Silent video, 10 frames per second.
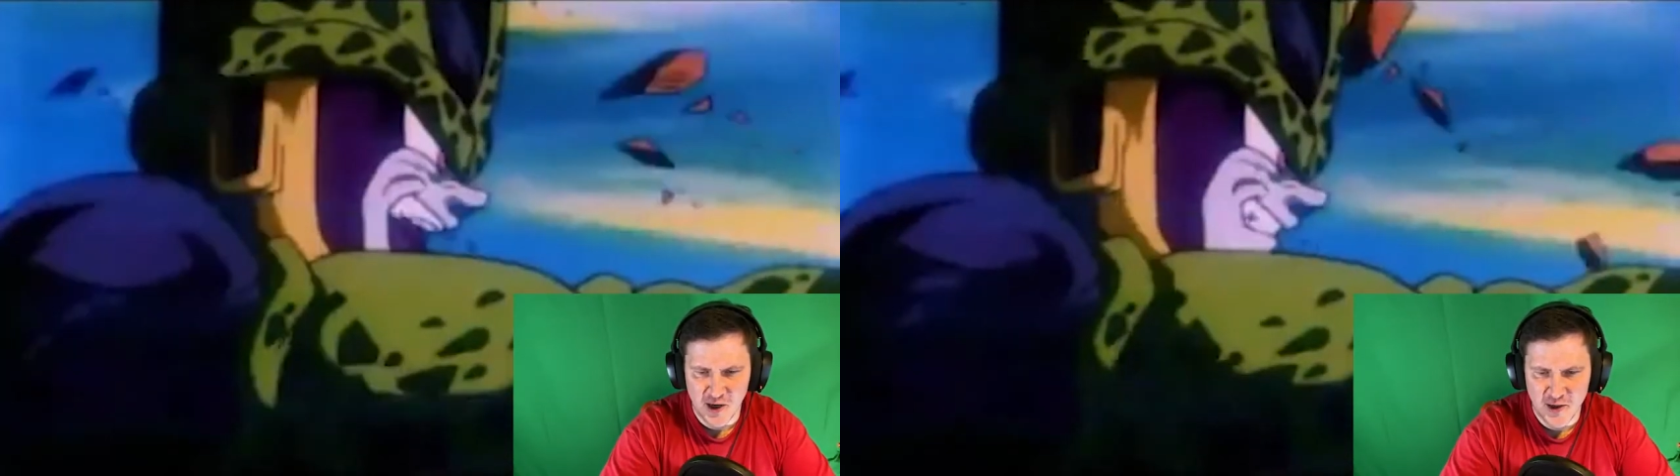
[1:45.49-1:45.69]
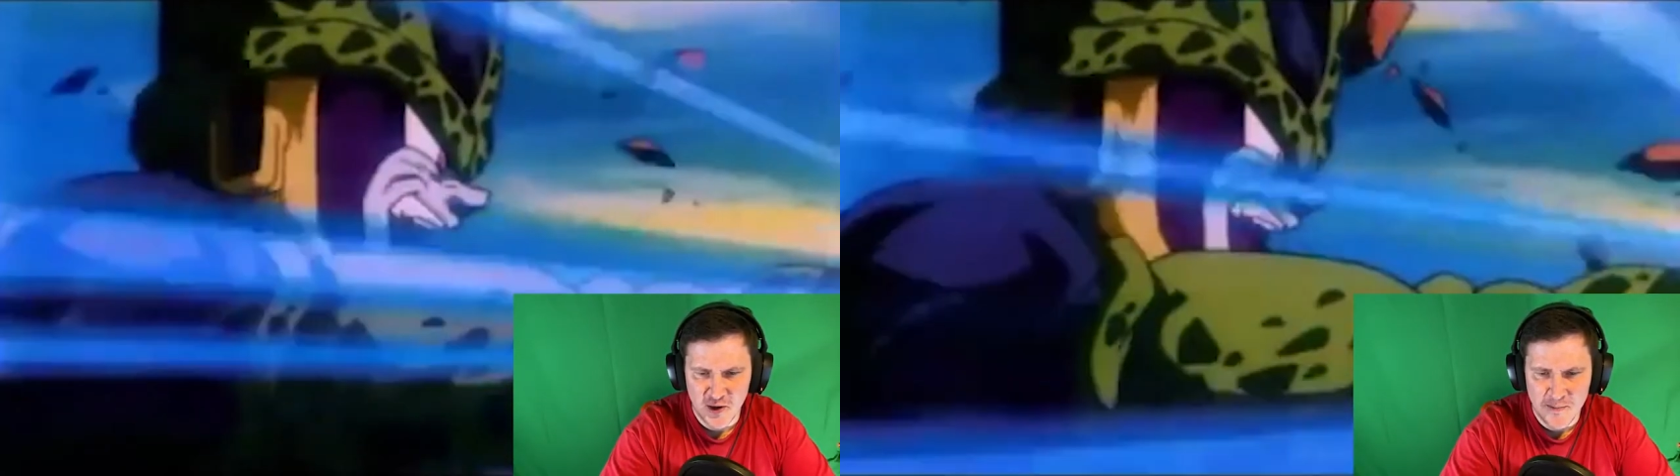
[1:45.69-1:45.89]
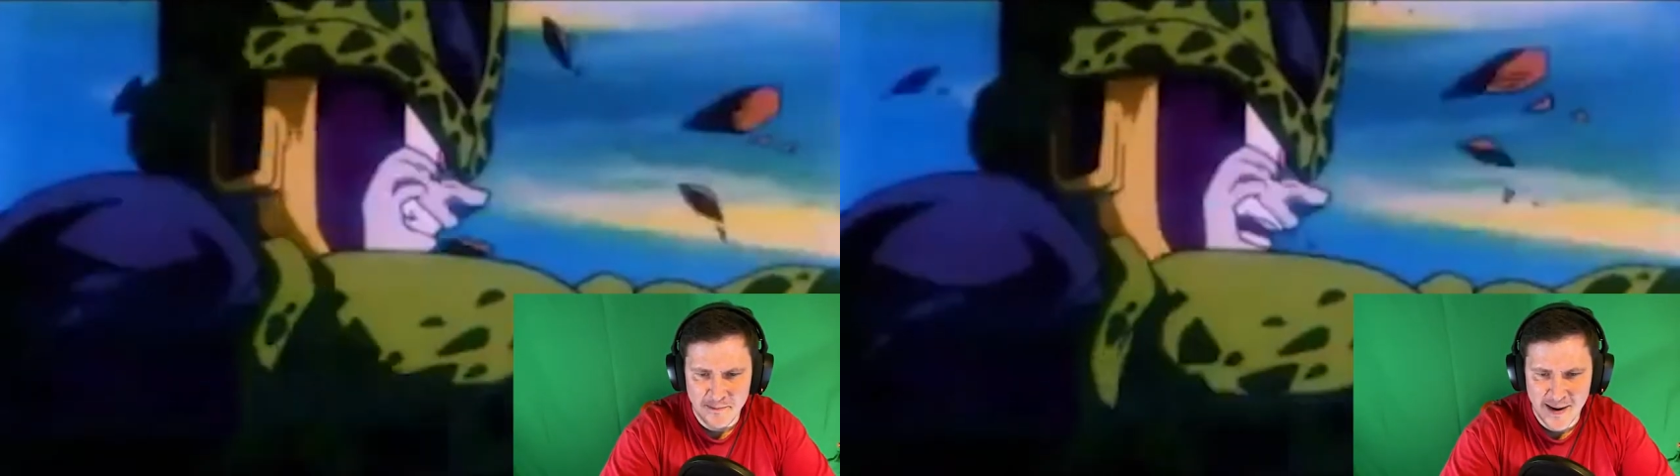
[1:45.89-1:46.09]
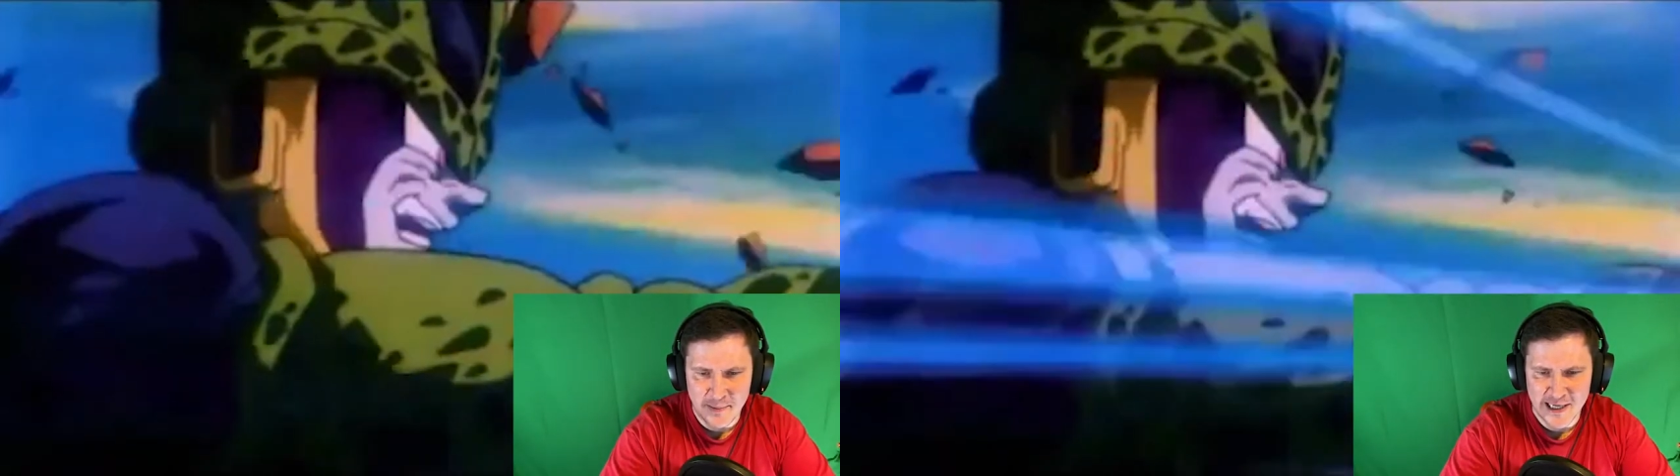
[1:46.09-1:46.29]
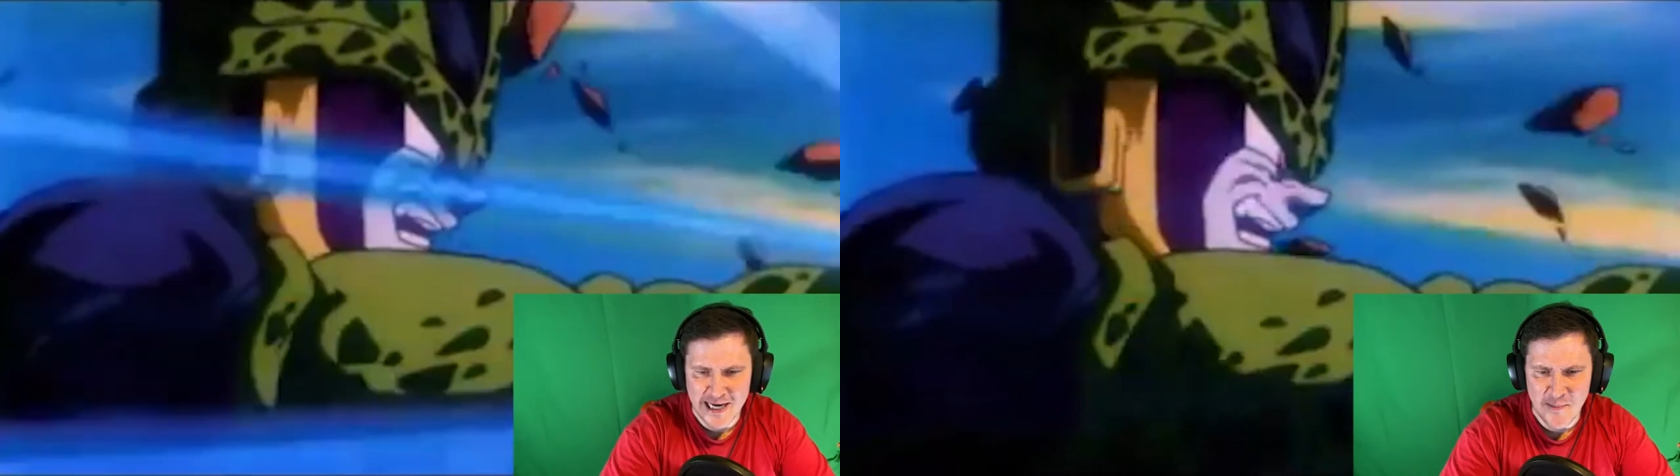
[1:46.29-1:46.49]
you
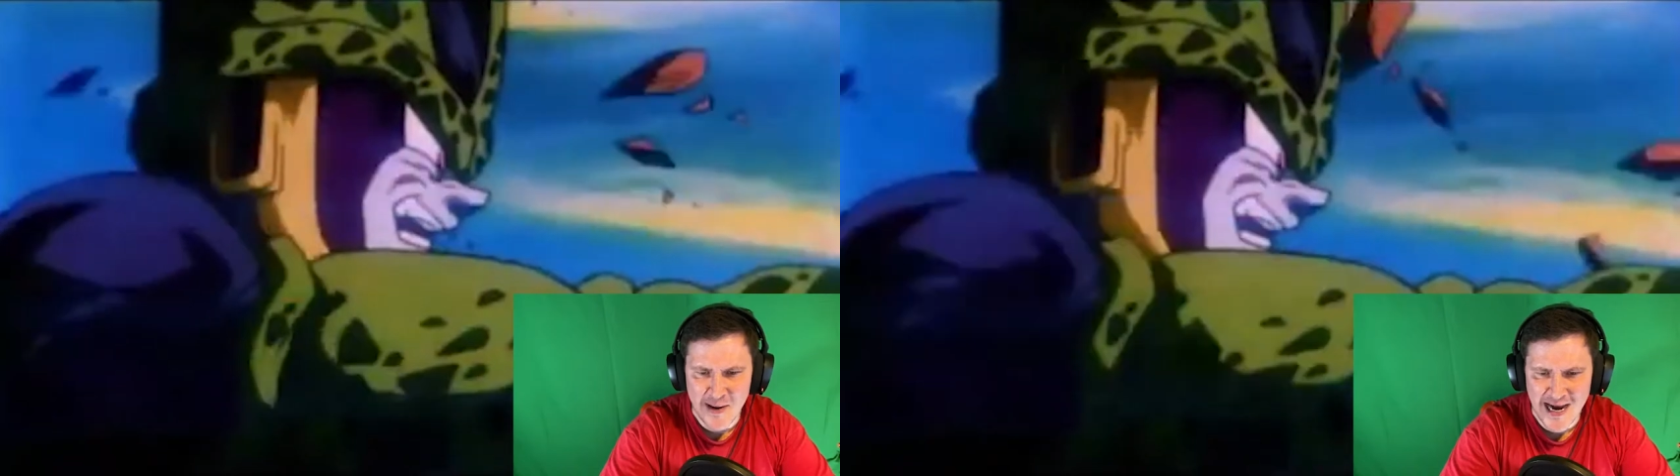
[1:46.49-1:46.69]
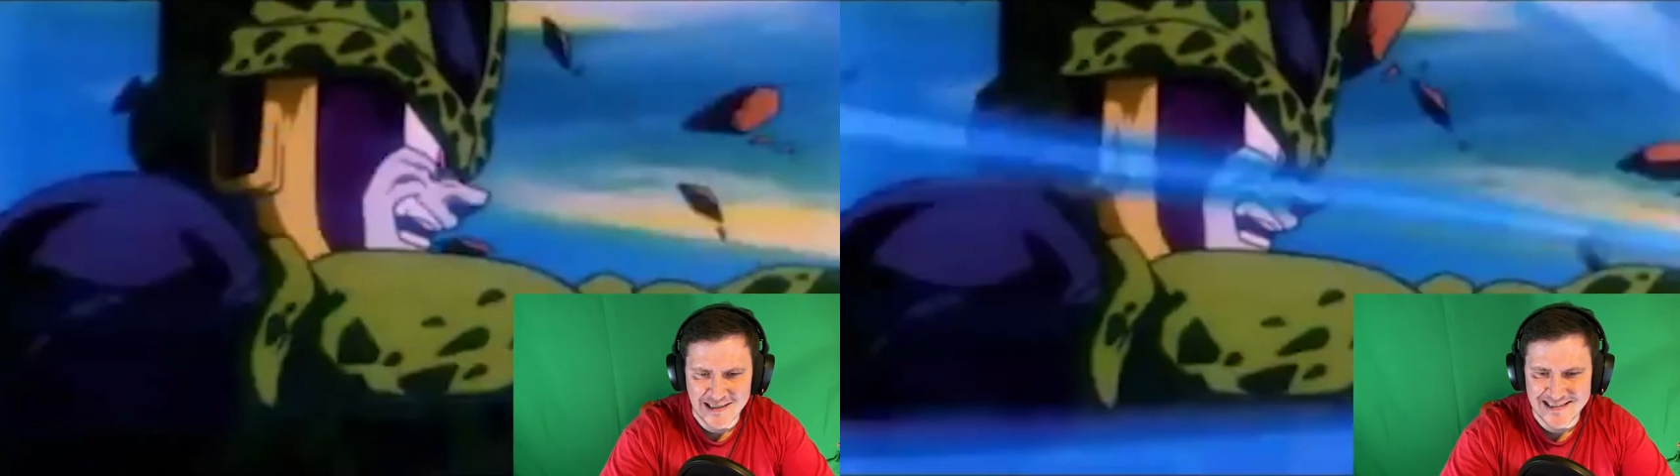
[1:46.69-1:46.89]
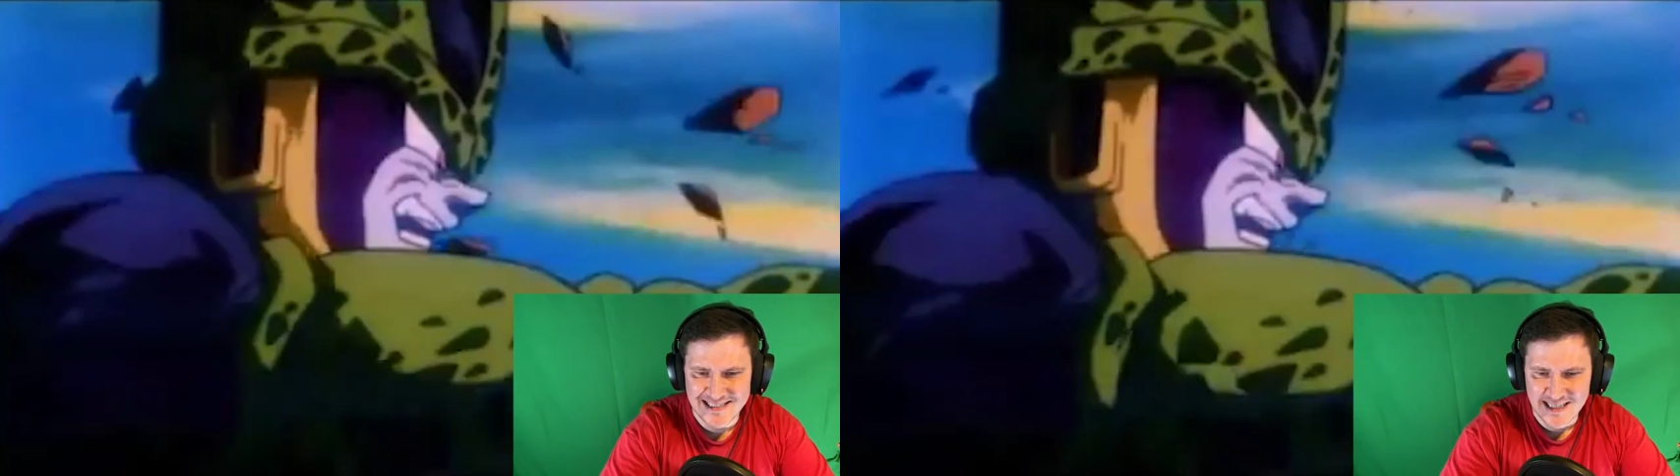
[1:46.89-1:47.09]
mumbling about?